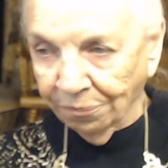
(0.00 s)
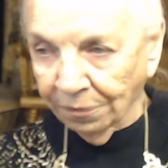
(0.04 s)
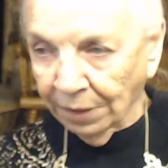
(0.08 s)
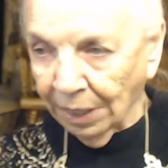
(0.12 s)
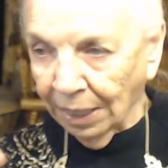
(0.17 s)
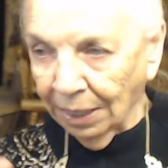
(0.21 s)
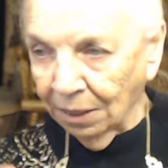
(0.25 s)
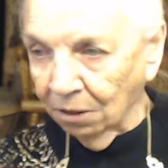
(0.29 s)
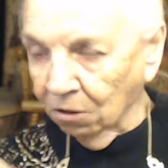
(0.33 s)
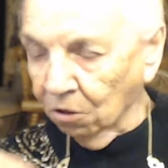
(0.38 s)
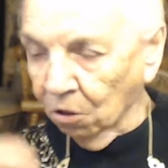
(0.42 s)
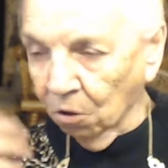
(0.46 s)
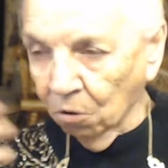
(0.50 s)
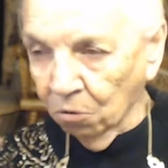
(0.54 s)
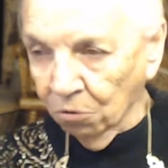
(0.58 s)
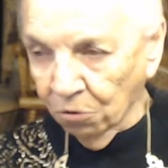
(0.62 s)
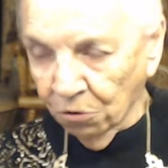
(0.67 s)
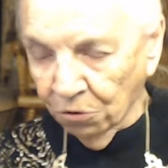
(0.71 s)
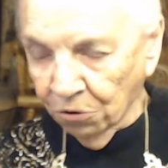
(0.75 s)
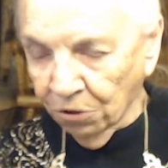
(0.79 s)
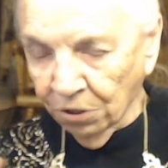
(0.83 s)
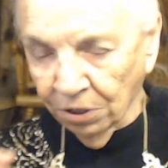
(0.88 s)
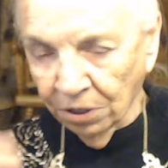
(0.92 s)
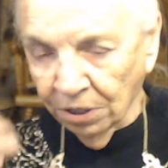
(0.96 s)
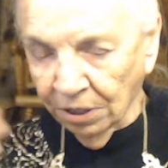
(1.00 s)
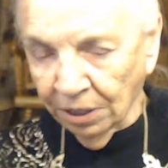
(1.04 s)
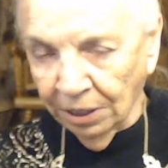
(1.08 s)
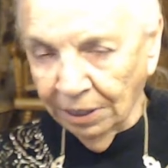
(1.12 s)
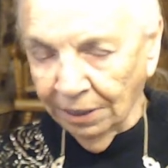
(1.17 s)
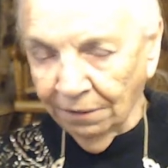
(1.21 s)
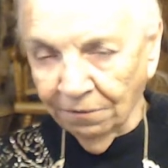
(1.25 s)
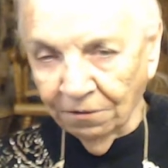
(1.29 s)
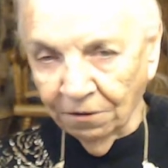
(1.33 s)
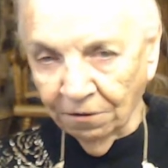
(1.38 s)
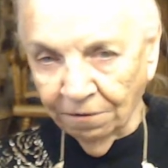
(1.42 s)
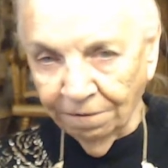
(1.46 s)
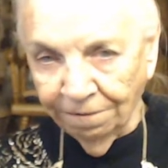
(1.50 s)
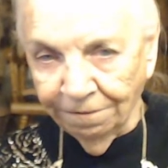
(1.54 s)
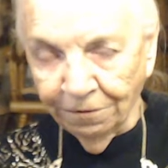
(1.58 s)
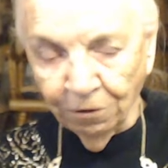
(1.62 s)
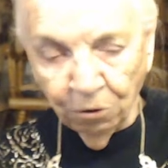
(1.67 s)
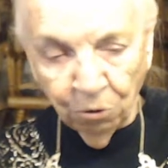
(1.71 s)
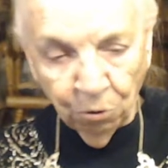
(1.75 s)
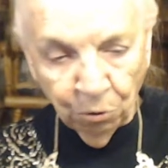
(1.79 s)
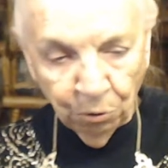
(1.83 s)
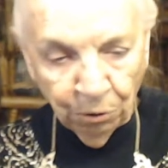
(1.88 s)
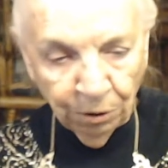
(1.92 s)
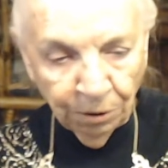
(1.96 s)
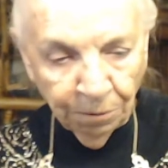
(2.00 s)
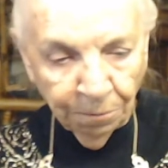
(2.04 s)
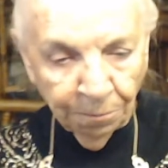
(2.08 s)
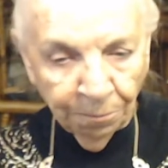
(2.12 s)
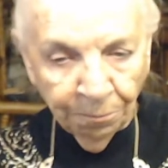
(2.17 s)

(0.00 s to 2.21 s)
and goes to deliver food